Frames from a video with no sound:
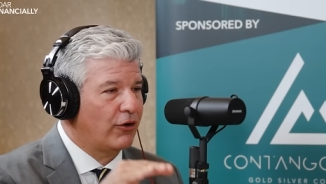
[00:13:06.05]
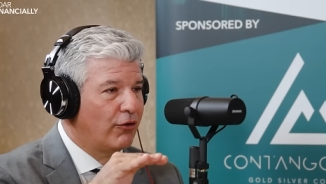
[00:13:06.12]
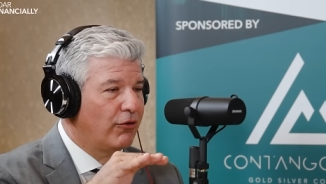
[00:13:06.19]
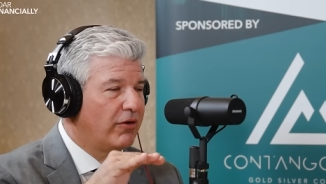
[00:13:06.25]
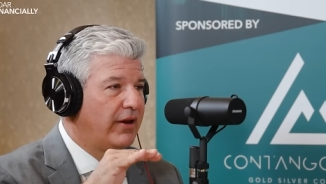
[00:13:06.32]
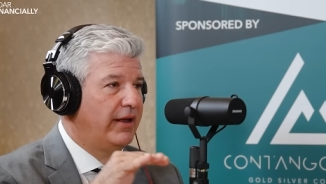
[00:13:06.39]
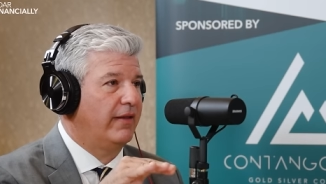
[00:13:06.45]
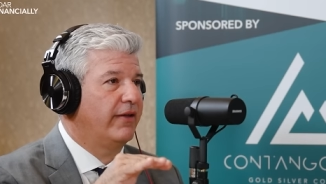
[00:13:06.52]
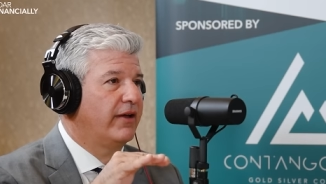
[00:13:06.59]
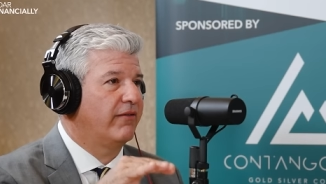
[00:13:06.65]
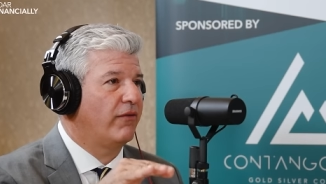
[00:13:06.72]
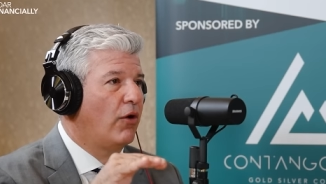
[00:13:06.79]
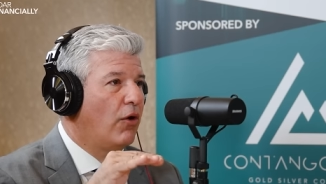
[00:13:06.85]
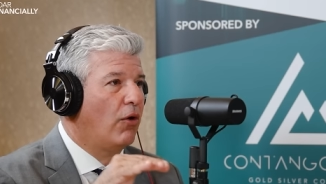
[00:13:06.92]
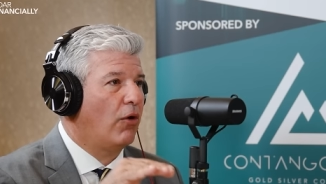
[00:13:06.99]
a curtailing
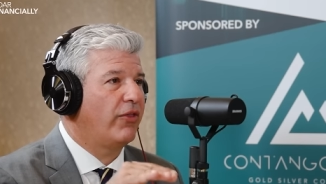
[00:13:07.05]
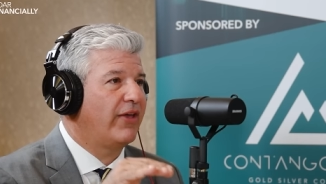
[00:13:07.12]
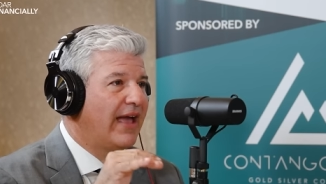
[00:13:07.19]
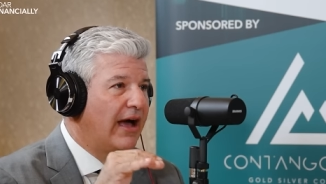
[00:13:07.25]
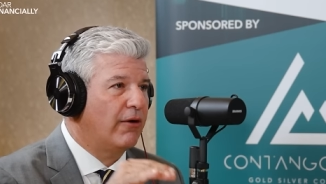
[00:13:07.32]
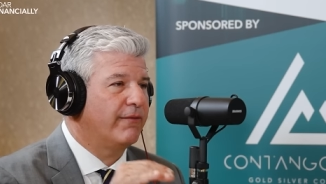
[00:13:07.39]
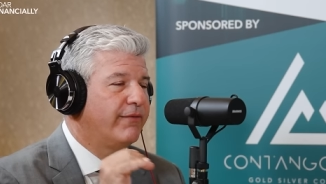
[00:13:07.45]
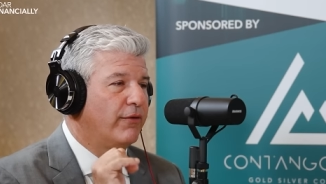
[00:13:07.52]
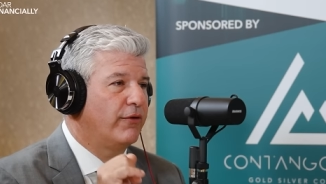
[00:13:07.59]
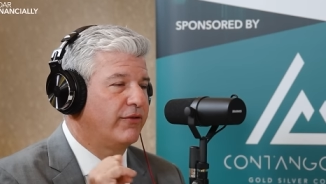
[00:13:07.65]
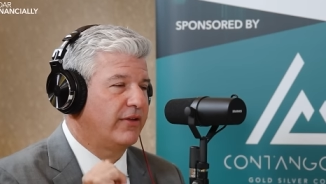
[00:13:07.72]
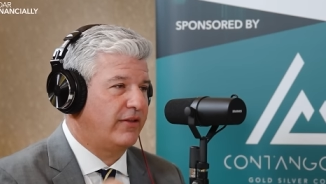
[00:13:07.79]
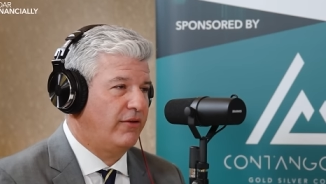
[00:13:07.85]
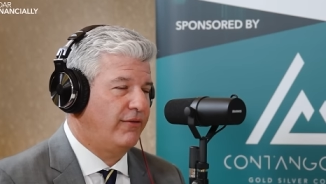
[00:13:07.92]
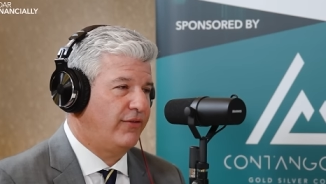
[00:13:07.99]
of all the
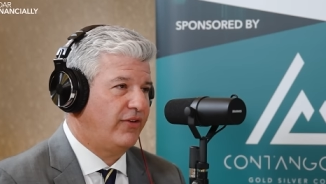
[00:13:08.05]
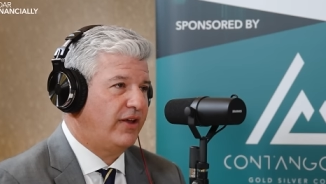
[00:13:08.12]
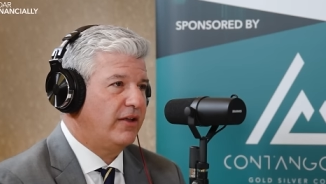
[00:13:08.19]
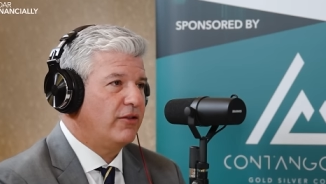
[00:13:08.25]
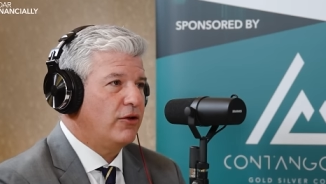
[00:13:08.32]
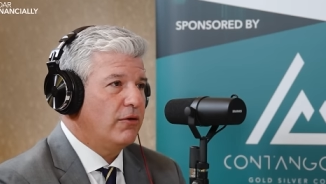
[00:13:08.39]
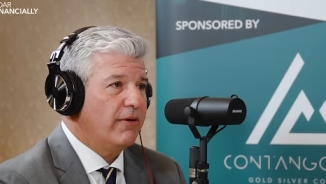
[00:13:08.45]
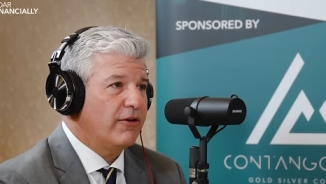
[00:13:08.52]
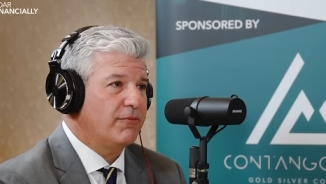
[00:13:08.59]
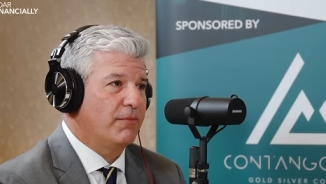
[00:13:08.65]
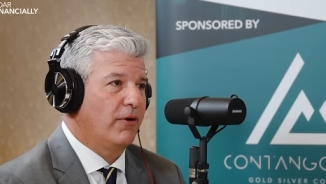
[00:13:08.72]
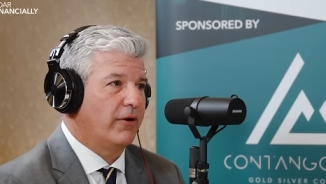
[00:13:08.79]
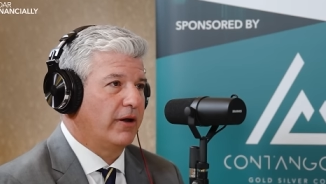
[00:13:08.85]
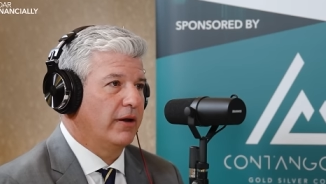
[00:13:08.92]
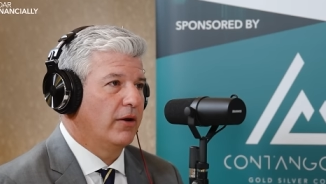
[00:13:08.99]
outflows that you see in the U.S.
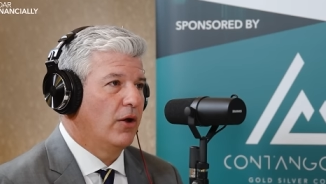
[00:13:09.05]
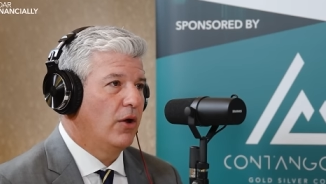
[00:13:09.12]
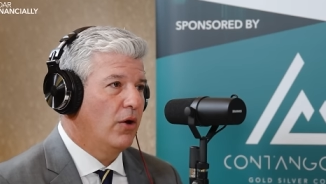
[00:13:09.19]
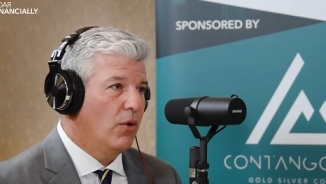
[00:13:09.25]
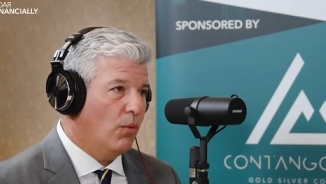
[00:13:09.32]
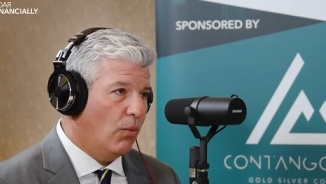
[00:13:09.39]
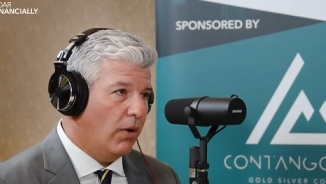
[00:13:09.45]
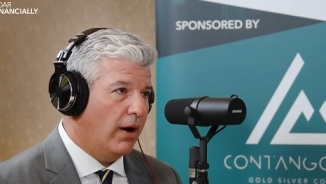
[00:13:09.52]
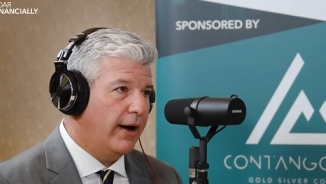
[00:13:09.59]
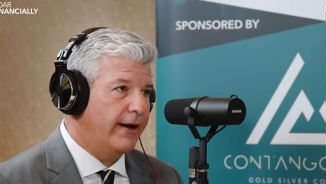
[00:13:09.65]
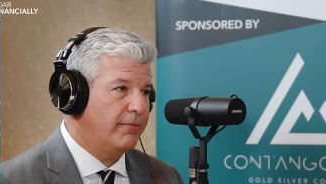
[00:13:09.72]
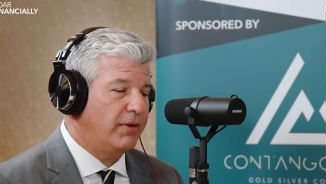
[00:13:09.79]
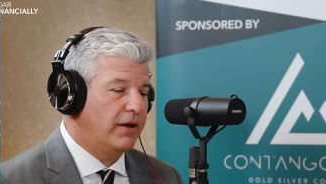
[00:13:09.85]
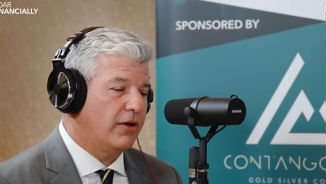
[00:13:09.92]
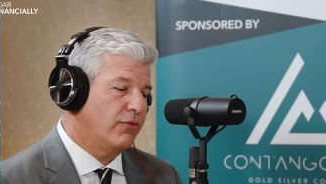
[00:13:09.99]
market.
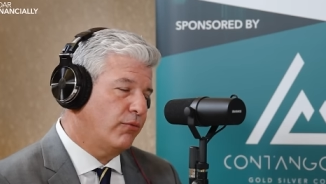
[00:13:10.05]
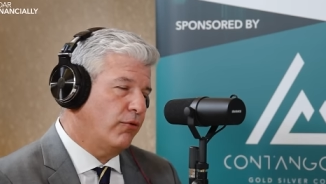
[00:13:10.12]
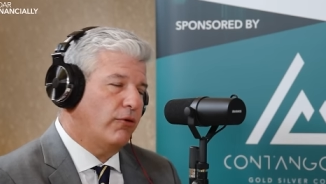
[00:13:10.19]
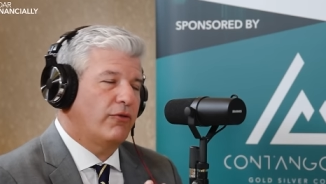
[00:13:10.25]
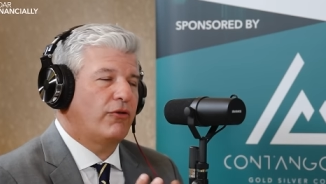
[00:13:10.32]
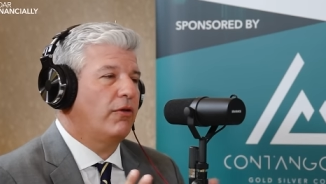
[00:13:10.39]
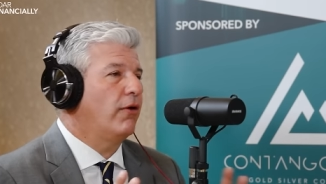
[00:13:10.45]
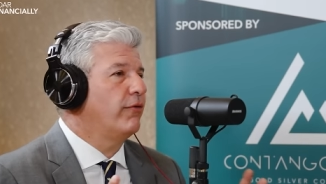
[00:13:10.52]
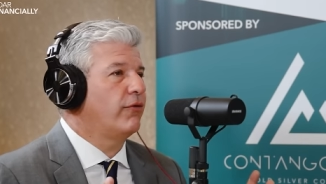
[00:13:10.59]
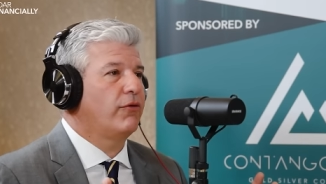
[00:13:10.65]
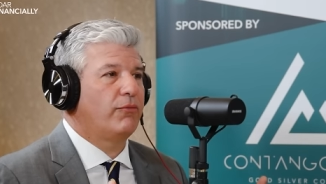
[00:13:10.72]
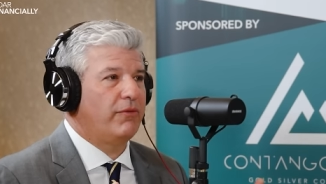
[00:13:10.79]
Why? Because we're as close